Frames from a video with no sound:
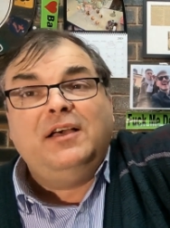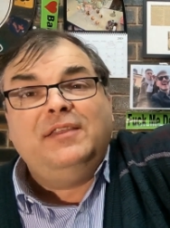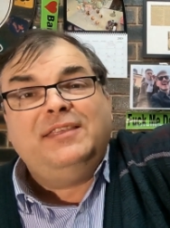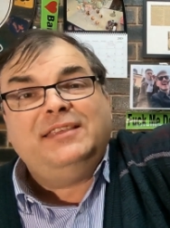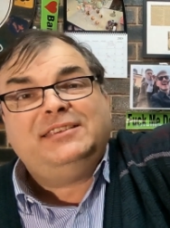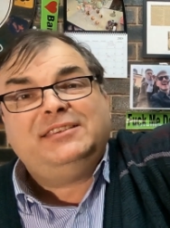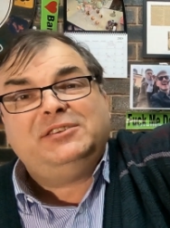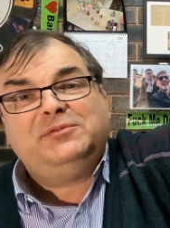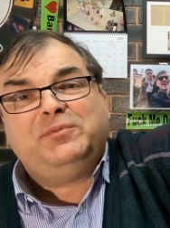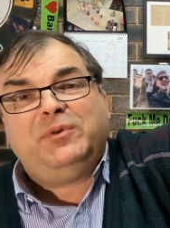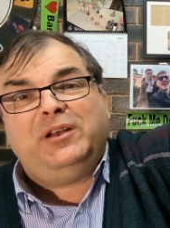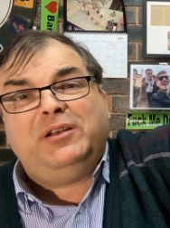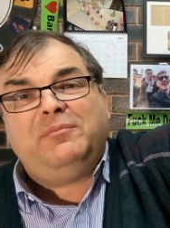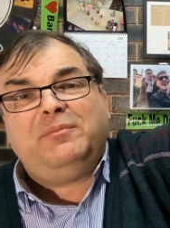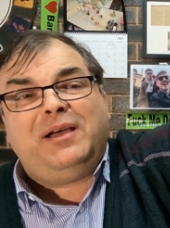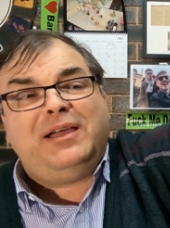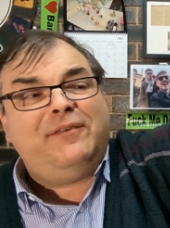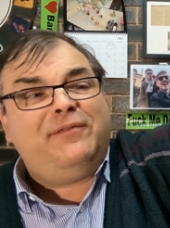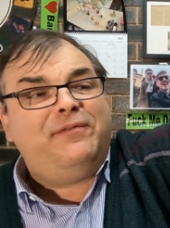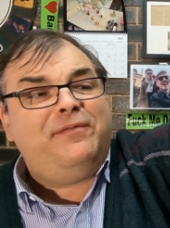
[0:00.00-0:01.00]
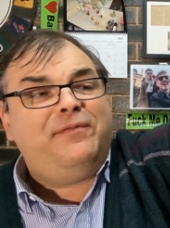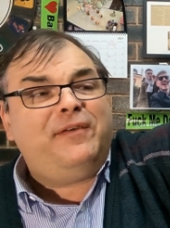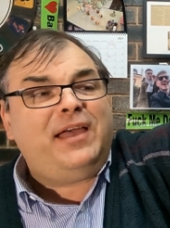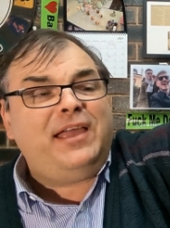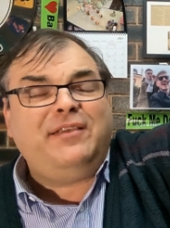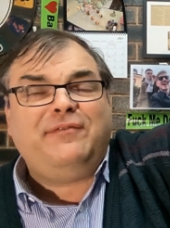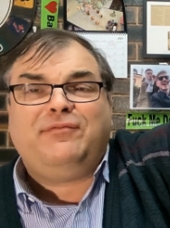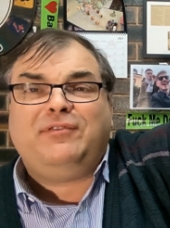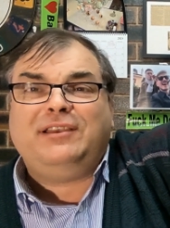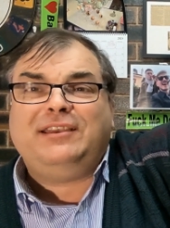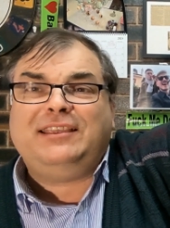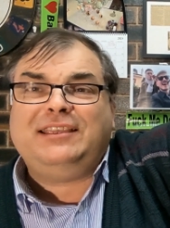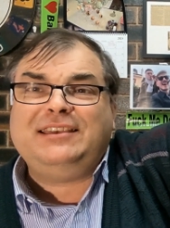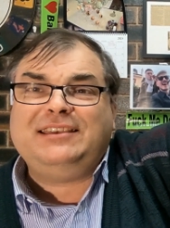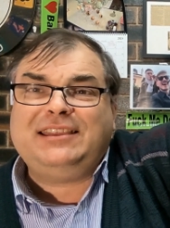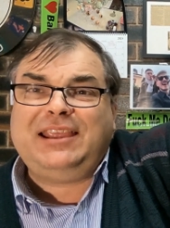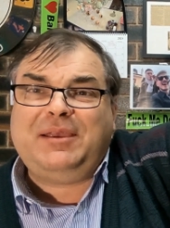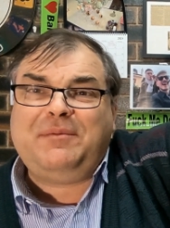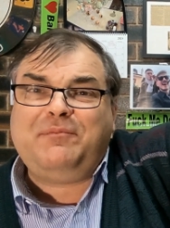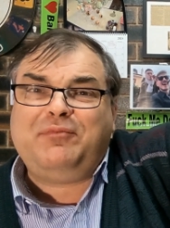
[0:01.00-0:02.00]
This is one of my favorite
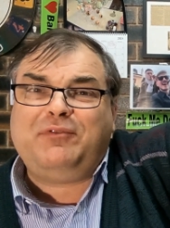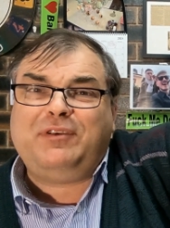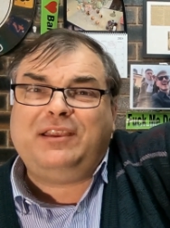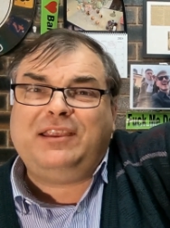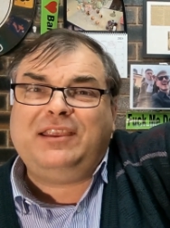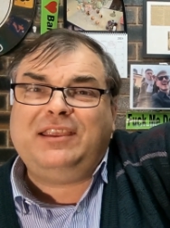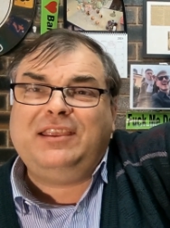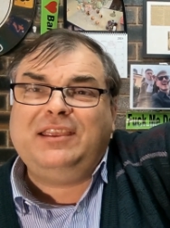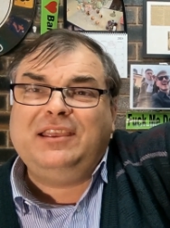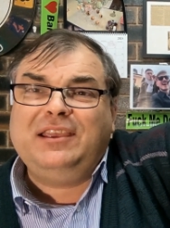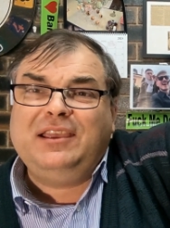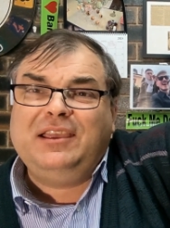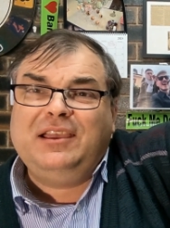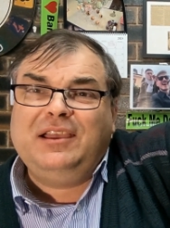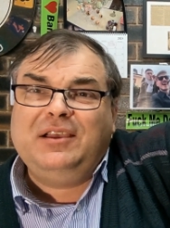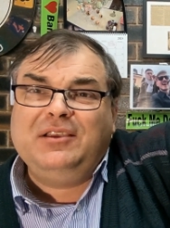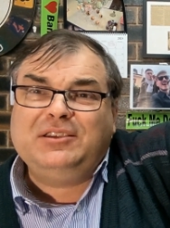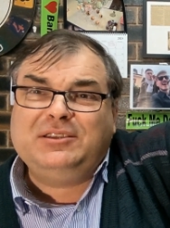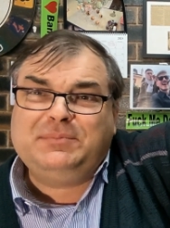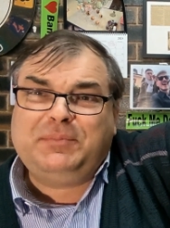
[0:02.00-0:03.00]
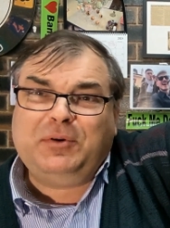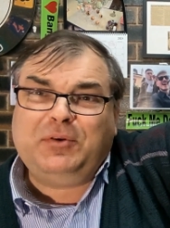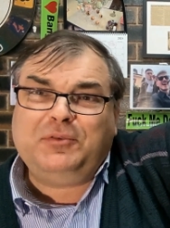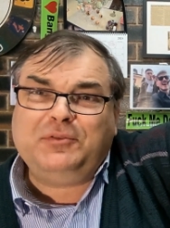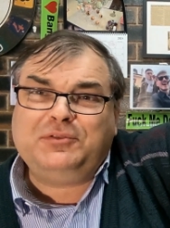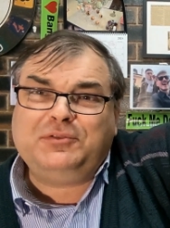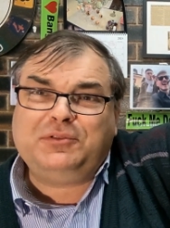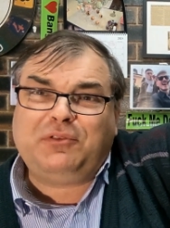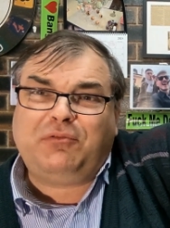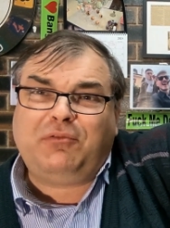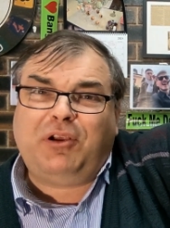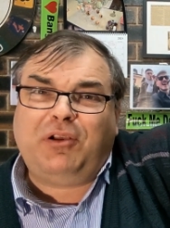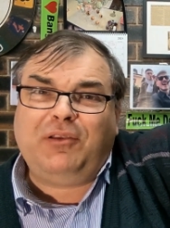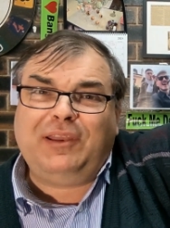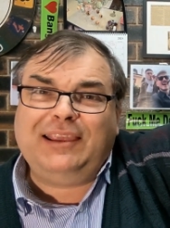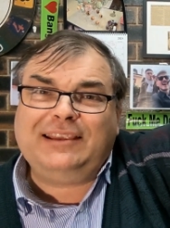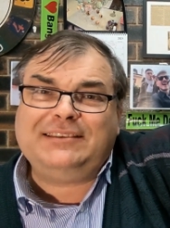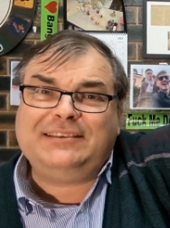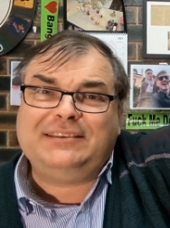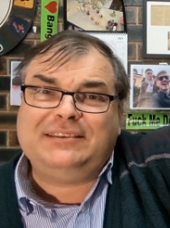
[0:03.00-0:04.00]
contemporary sports
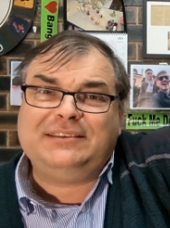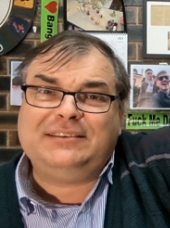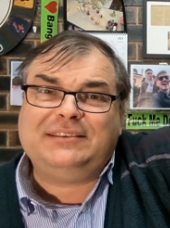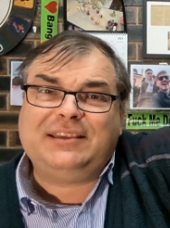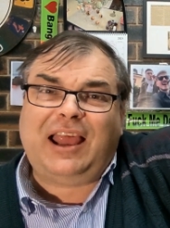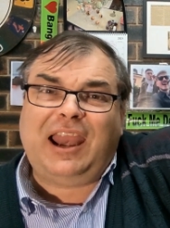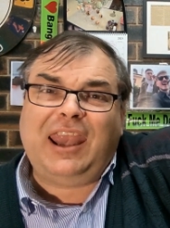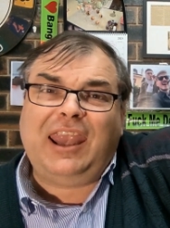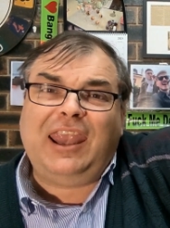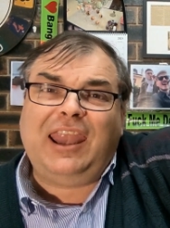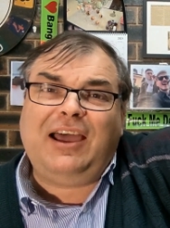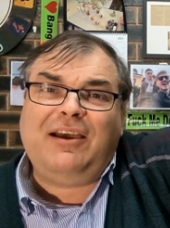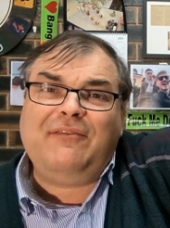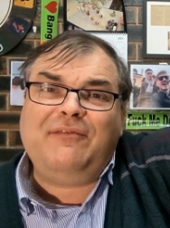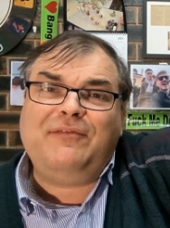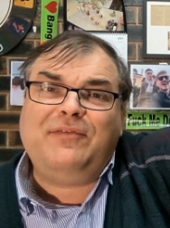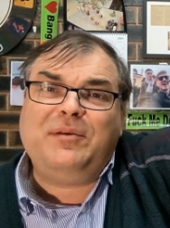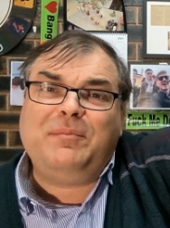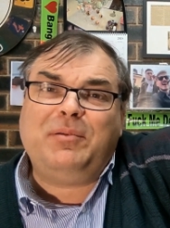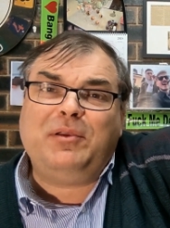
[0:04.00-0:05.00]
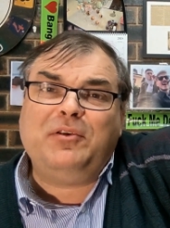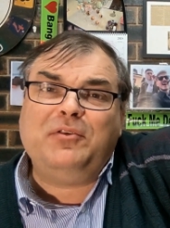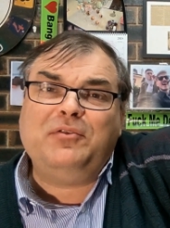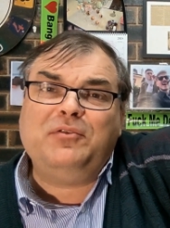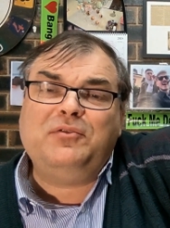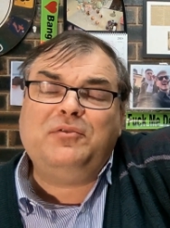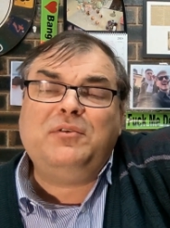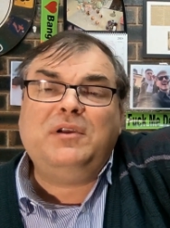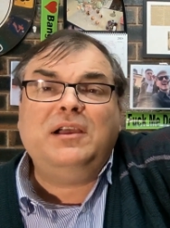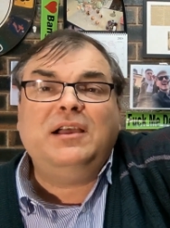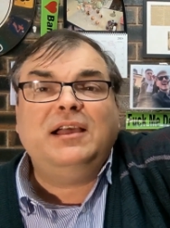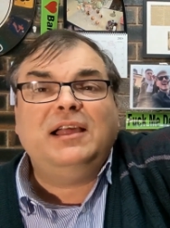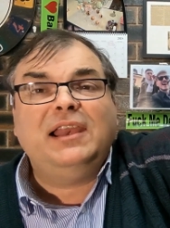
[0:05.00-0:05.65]
Rolexes. Love the blue.